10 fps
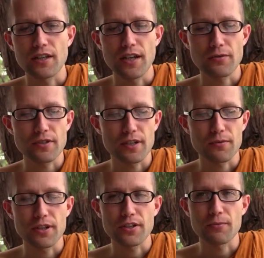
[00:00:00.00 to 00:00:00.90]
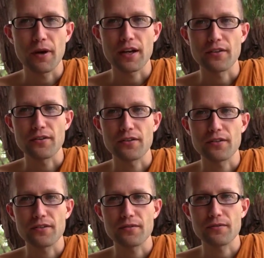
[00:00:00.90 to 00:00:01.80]
doubts that were in your mind, or
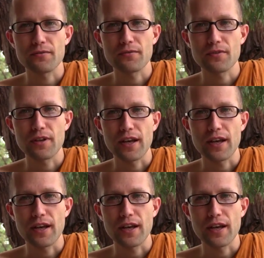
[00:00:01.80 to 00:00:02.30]
the